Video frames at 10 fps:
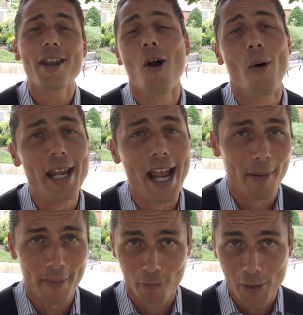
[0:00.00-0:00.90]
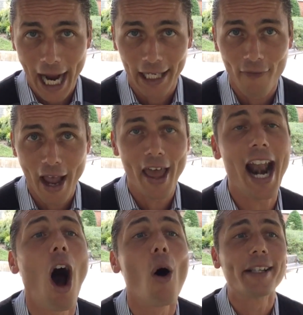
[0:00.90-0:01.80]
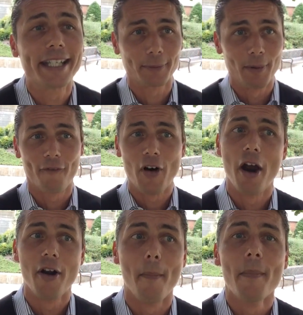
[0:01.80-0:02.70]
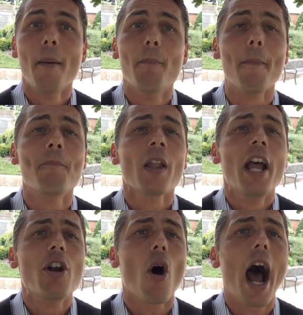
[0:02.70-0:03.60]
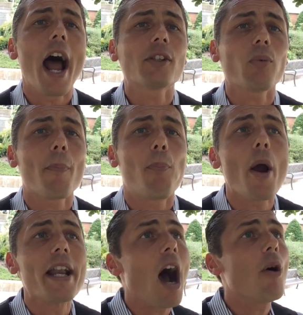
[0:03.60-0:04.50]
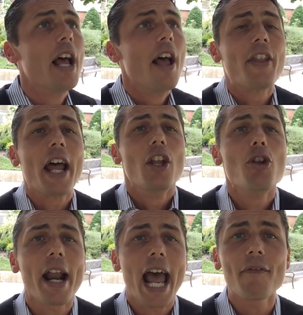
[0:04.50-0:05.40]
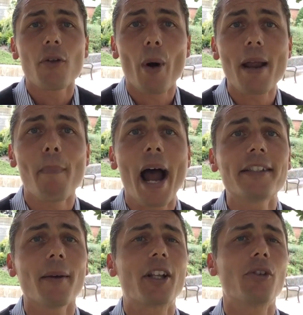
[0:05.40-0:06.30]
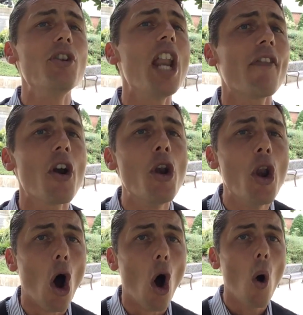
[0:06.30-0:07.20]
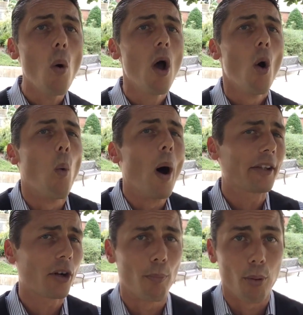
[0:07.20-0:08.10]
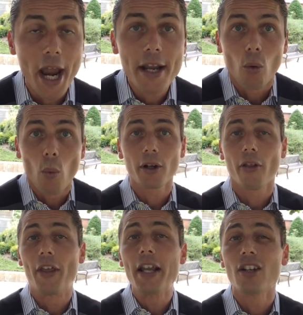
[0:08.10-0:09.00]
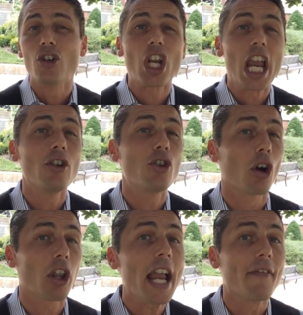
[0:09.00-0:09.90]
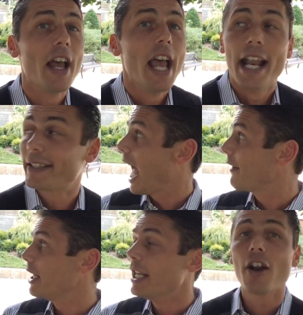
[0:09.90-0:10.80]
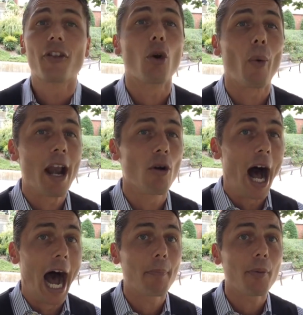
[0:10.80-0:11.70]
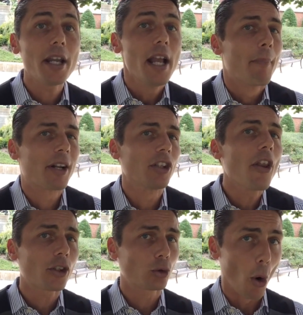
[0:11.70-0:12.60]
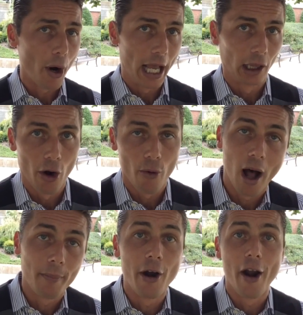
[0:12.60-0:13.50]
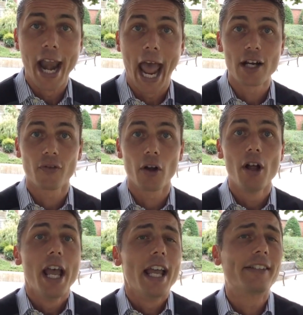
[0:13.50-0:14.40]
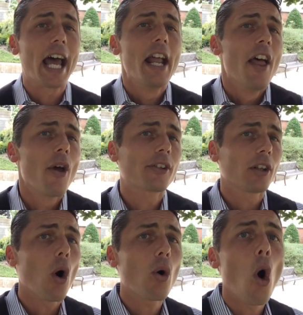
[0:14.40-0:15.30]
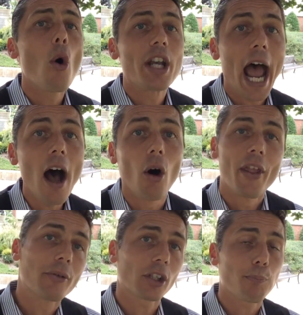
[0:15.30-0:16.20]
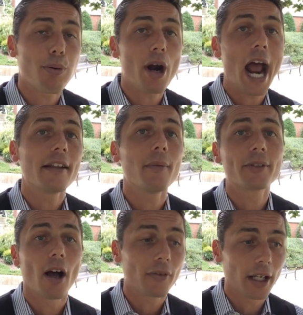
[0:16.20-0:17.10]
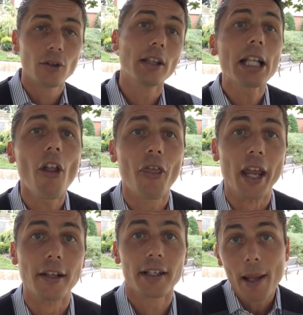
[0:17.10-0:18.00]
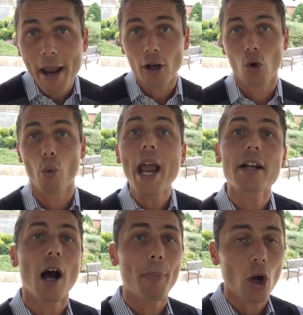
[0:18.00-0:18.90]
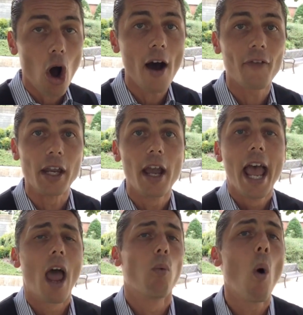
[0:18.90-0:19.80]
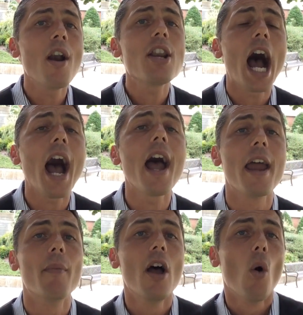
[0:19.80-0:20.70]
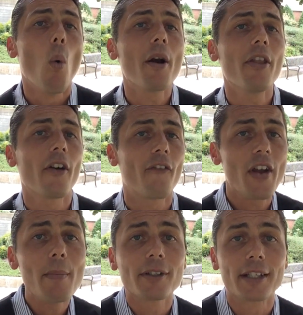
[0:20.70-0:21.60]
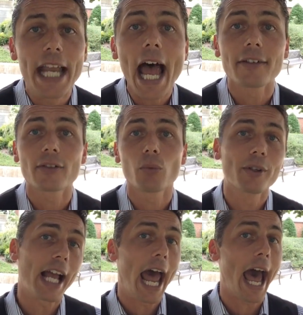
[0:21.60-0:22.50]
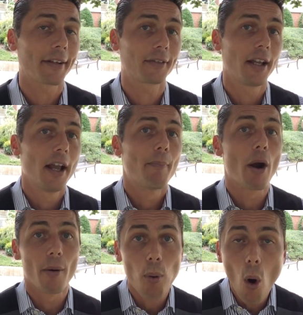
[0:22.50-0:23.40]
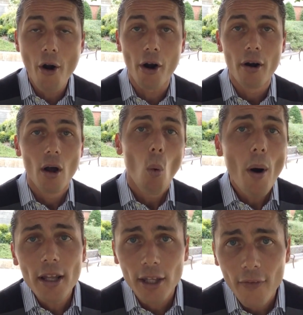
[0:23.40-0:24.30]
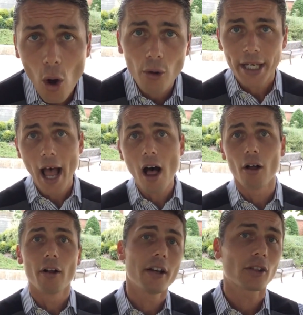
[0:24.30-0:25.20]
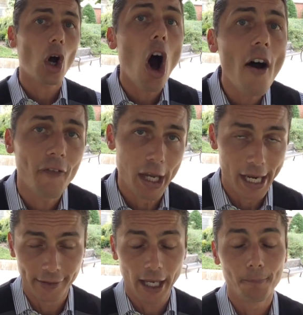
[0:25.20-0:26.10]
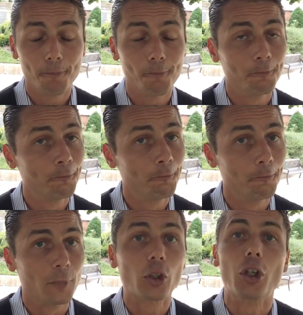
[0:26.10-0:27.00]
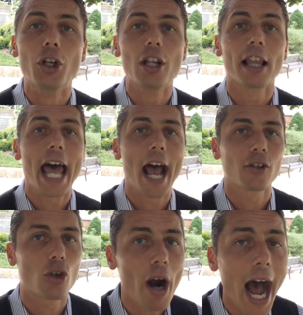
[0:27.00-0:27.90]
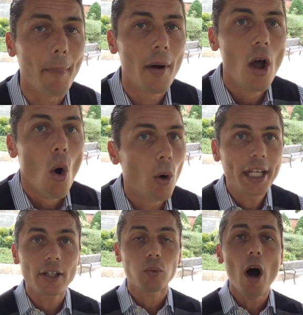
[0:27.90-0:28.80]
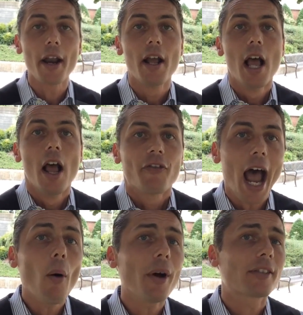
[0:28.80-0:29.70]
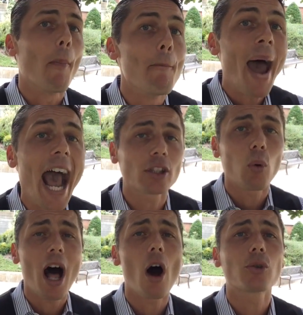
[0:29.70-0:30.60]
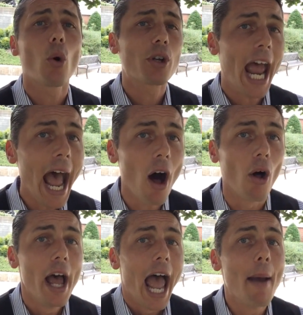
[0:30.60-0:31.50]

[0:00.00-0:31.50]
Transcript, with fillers: You know me, I'm a big Rocky fan. That always gets me fired up. But you know, I just want to point out that you gotta have the right mindset because you never know what little break or what little thing can change your life. And it's evident here at the Grand Ole Opry, but it's another story I learned while I'm here in Nashville is that there's a local hotel that just prided themselves on the little things and they made a great cup of coffee. And one time one of their famous guests was asked by a reporter, What do you think of the hotel and the coffee? And he said, Mmm, it's good to the last drop. Well, guess what? That was the Maxwell House Hotel.